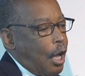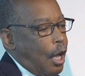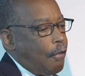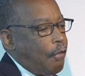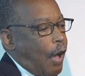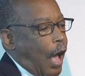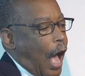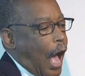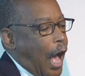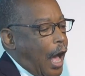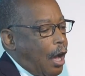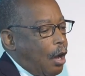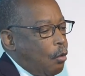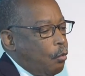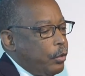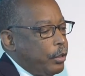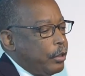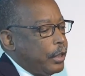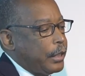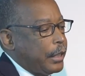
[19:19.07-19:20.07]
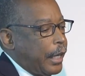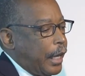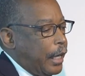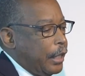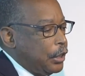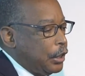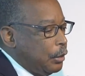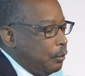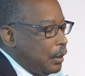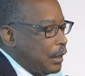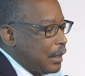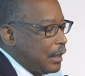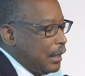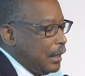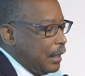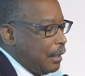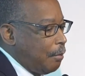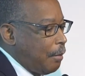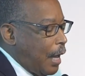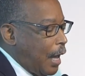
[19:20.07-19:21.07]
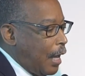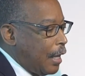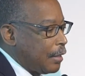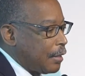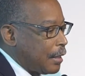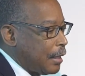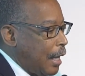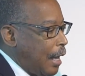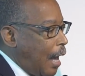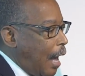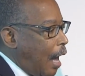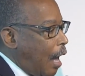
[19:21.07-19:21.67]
of how we're engaging with CMS,